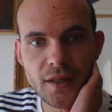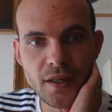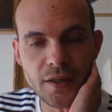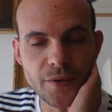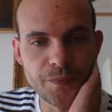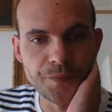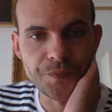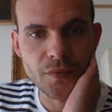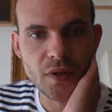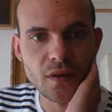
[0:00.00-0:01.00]

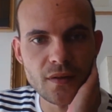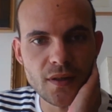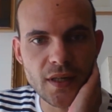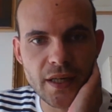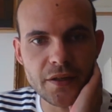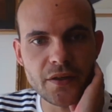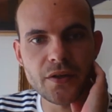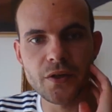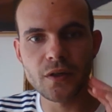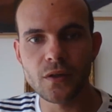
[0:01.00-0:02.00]
Um, I didn't
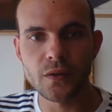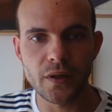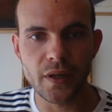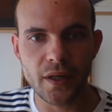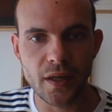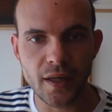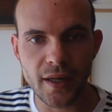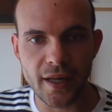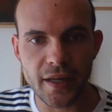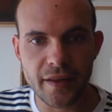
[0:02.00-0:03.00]
know
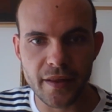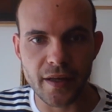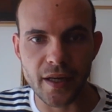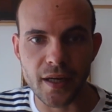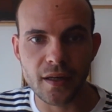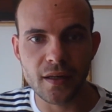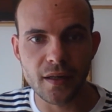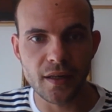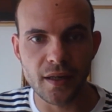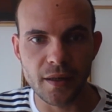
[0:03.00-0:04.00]
anything
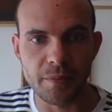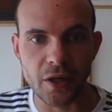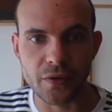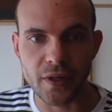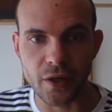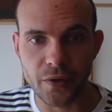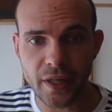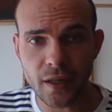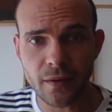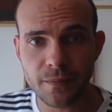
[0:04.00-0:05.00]
about
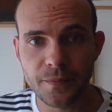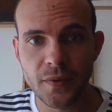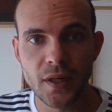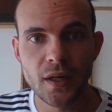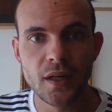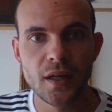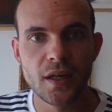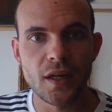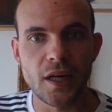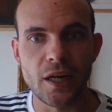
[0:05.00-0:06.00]
coding.
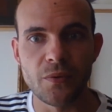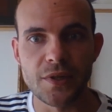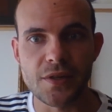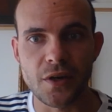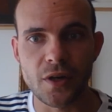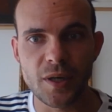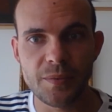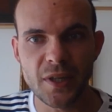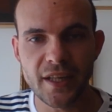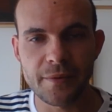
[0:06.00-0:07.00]
I was
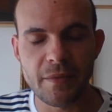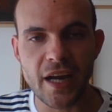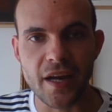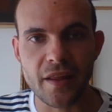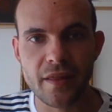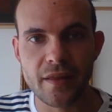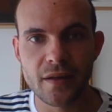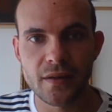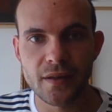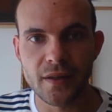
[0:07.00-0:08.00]
horrible at math,
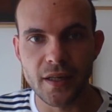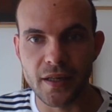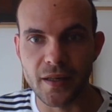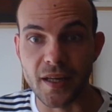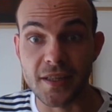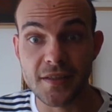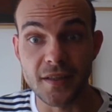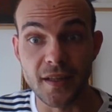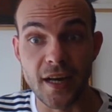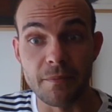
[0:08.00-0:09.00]
and I
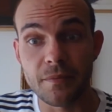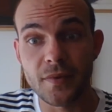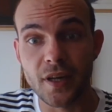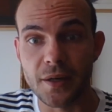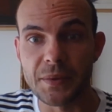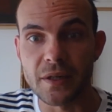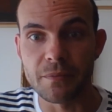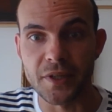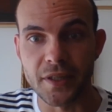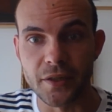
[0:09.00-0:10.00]
still am. I'm a
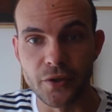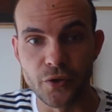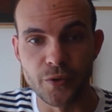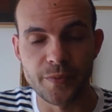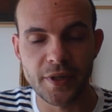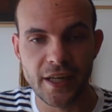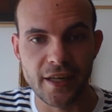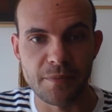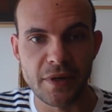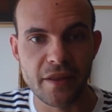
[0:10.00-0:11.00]
complete noob
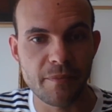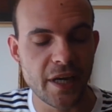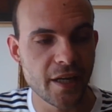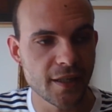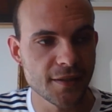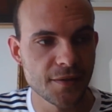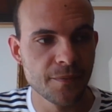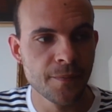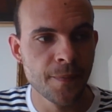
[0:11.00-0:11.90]
at mathematics.